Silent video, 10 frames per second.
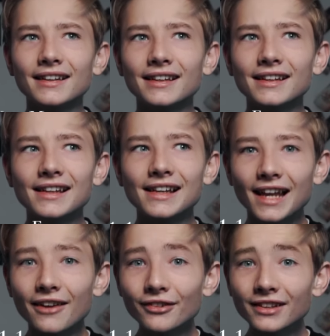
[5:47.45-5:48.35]

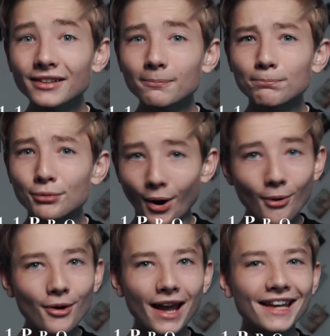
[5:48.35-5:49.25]
11
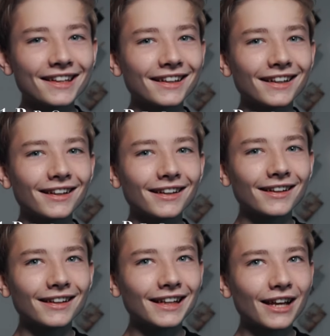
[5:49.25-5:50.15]
Pro and
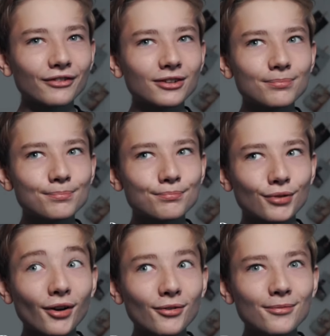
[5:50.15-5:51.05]
11
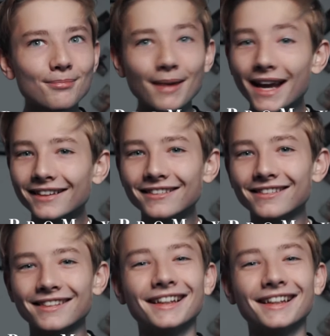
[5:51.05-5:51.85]
Pro Max,